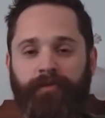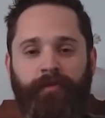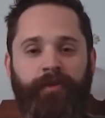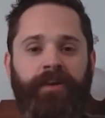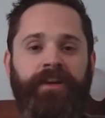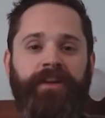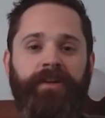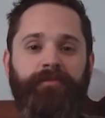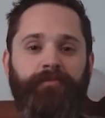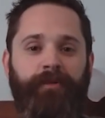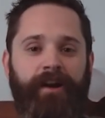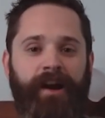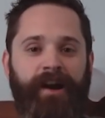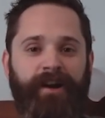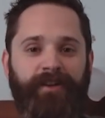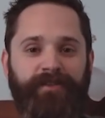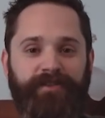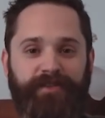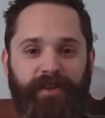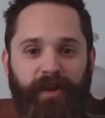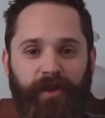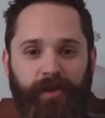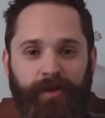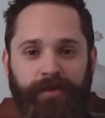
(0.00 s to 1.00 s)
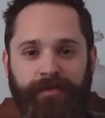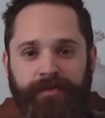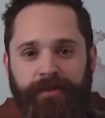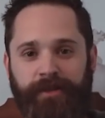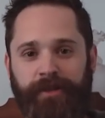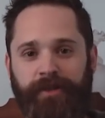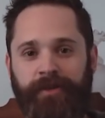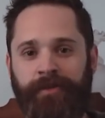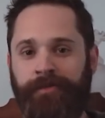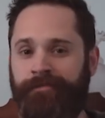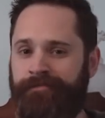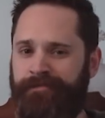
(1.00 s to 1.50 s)
"We're gonna Browns all over
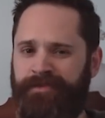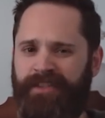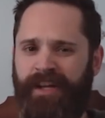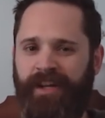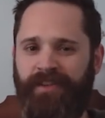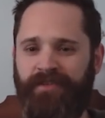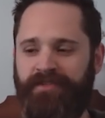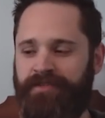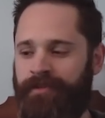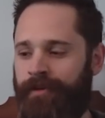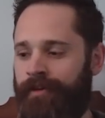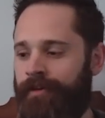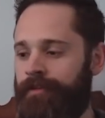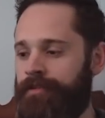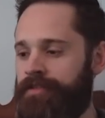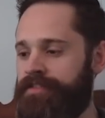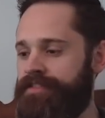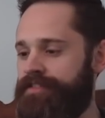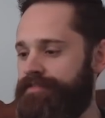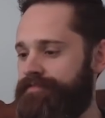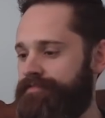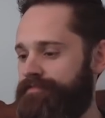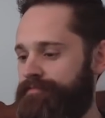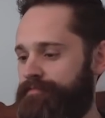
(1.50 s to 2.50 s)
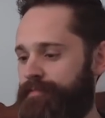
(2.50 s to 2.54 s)
you." Sounds gross.